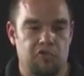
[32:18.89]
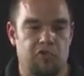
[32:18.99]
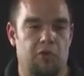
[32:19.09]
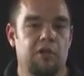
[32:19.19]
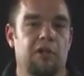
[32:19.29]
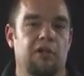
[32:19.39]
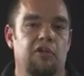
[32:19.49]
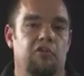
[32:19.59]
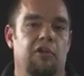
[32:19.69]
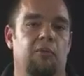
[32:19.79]
So
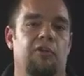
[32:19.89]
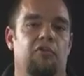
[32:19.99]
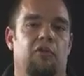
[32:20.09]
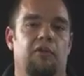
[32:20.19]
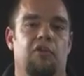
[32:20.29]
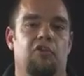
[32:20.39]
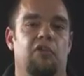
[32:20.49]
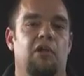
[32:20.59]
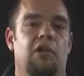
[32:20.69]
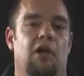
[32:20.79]
stick with us on
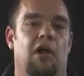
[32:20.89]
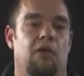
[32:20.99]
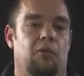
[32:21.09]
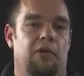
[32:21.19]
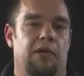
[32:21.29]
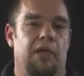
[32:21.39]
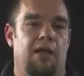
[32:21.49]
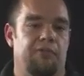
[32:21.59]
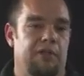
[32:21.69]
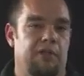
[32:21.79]
this. We're going to
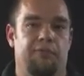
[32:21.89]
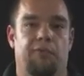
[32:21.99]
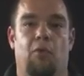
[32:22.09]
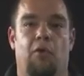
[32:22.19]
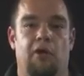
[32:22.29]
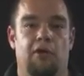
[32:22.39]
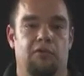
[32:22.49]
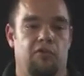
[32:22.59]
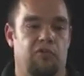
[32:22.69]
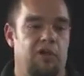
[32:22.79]
have, again, 4
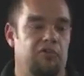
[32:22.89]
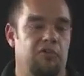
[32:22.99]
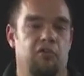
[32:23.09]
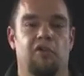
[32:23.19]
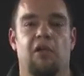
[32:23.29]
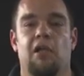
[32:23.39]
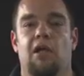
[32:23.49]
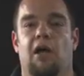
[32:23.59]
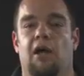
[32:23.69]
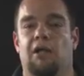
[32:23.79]
sessions.
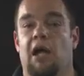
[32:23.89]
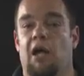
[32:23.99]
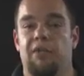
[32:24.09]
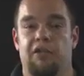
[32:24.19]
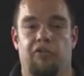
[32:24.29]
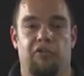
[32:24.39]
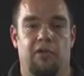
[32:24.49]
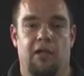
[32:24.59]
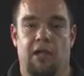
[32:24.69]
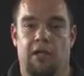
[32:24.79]
Comment,
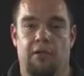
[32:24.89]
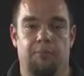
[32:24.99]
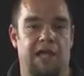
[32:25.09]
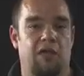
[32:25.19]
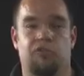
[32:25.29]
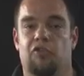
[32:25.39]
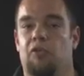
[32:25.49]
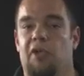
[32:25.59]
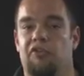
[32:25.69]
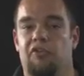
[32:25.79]
ask us
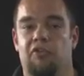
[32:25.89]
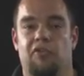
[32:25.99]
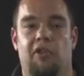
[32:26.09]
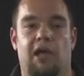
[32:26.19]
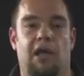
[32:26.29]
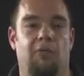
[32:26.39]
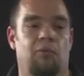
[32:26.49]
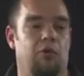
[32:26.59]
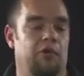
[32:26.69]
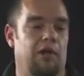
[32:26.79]
questions. I
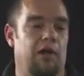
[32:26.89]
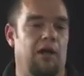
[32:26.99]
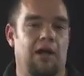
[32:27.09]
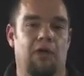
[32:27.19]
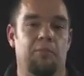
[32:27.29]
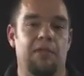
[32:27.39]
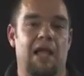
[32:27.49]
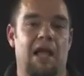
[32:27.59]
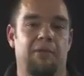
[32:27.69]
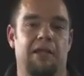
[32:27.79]
will be
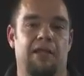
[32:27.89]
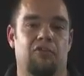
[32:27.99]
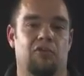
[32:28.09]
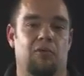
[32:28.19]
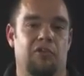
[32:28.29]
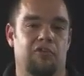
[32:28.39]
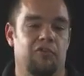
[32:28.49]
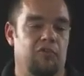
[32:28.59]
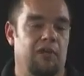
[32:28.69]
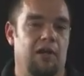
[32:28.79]
happy to answer
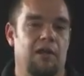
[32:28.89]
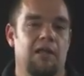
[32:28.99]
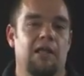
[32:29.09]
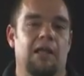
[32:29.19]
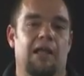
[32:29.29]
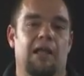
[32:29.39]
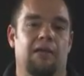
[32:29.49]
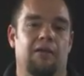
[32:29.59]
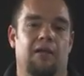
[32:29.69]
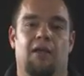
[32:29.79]
questions there,
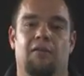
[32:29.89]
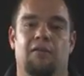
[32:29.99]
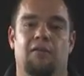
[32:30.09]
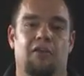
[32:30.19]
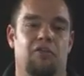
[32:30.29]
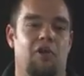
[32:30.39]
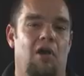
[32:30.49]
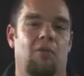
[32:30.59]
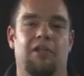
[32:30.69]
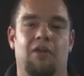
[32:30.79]
and let us know
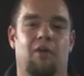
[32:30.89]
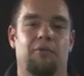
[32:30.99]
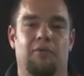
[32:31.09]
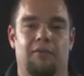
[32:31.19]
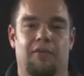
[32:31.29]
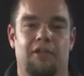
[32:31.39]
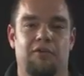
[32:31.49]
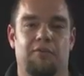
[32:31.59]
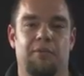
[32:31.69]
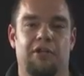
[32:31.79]
how we can help you. Thank
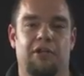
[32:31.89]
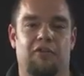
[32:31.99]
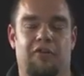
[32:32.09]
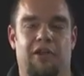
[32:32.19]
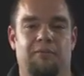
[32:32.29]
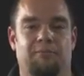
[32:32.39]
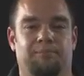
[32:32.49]
you for being here today.